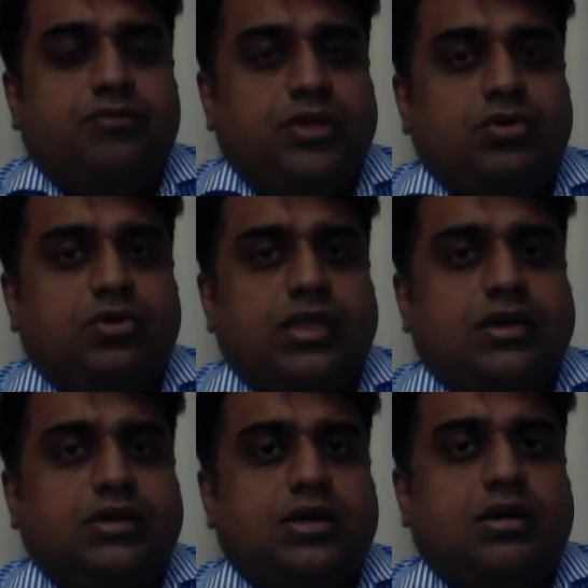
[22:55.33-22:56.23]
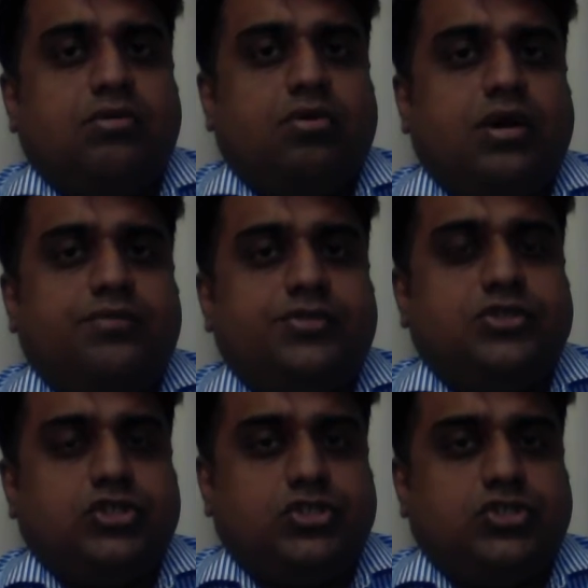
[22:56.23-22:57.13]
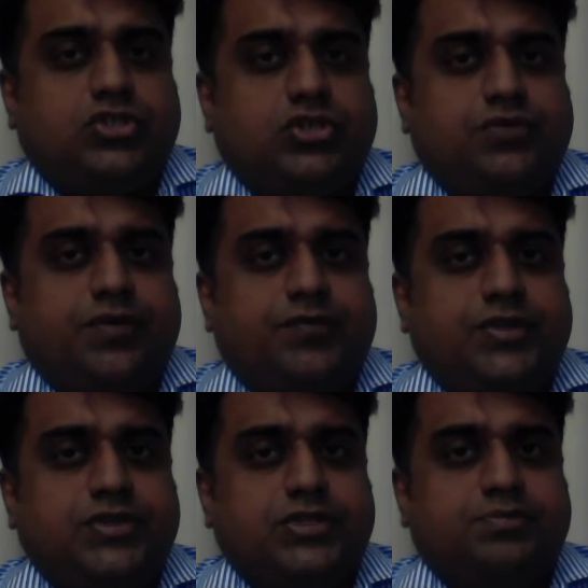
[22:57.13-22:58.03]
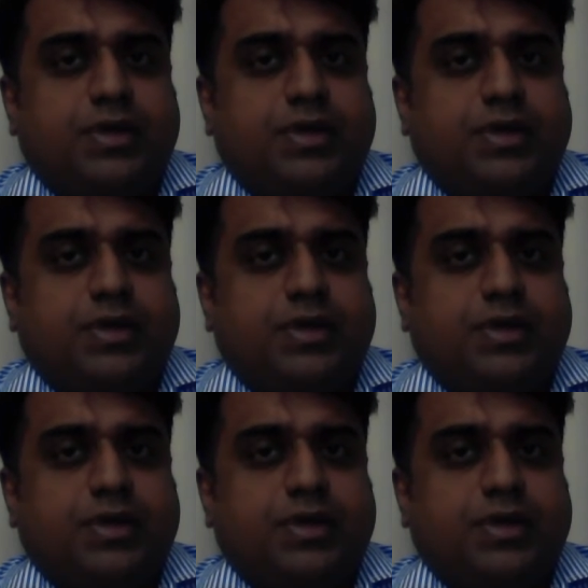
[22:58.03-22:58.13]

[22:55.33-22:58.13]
We know that one of the churches, Church of Ephesus,